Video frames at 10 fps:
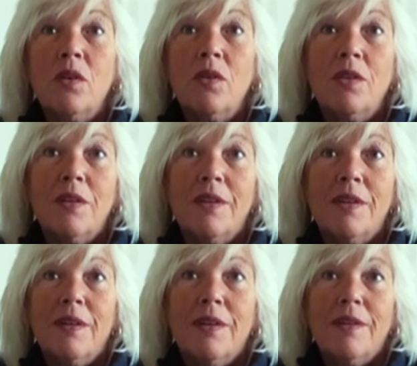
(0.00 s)
good.
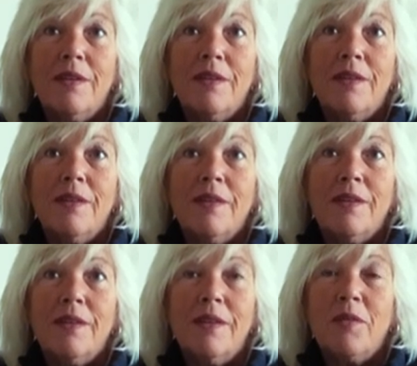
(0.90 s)

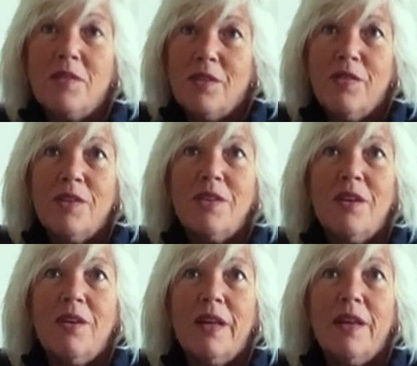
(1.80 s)
That was the first
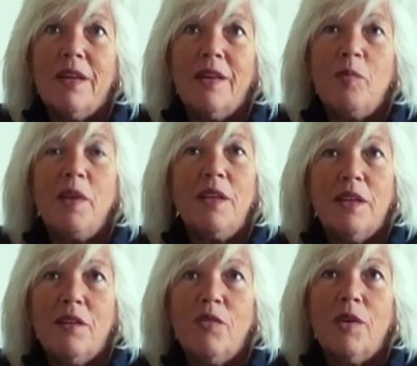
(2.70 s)
lie. He'd been dead
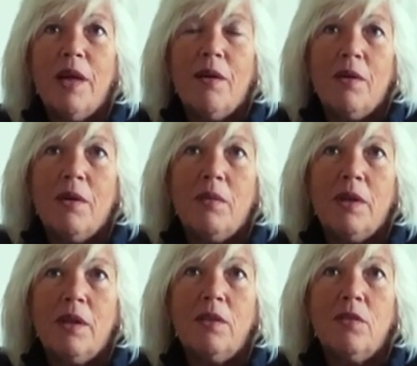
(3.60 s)
over an hour when
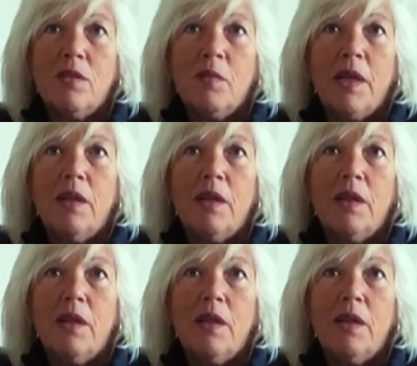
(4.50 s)
the doctor made